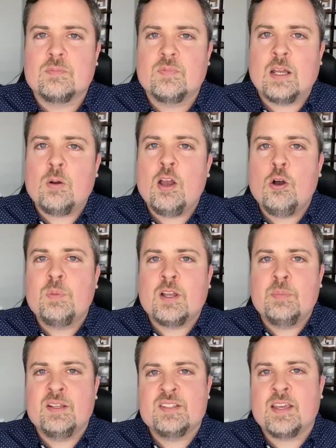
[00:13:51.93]
That'll help
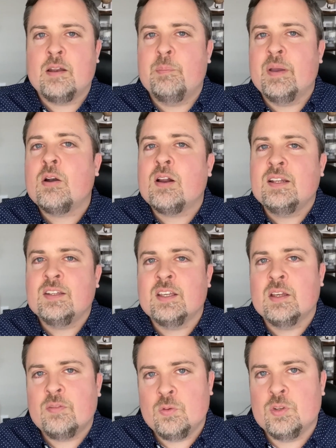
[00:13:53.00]
companies get a better idea
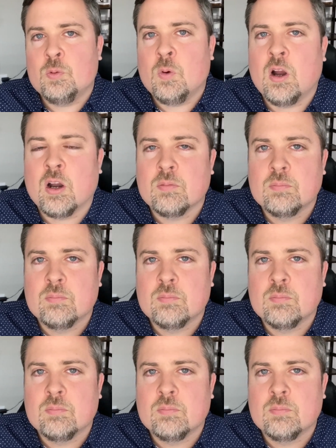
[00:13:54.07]
of who you are.